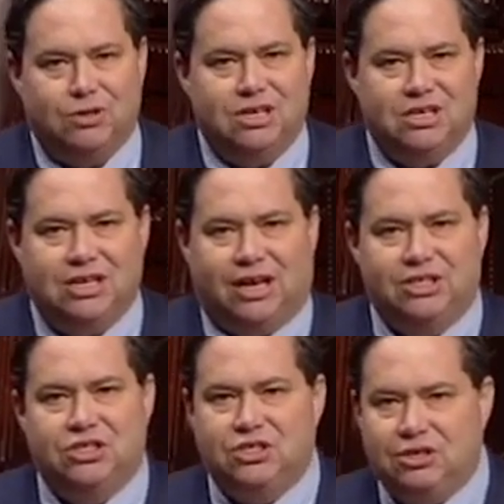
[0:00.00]
and
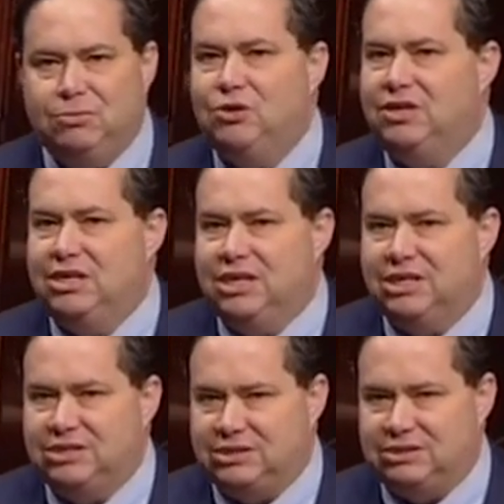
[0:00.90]
intelligence community
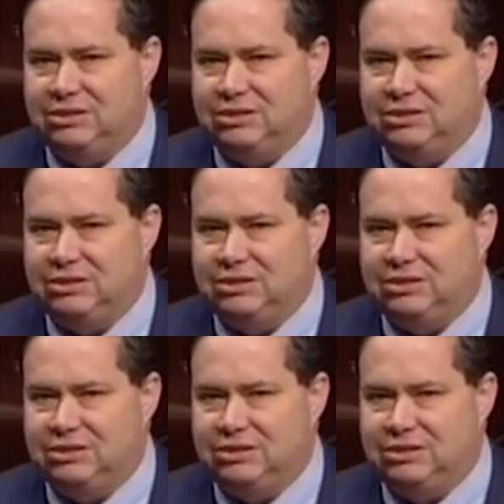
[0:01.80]
is.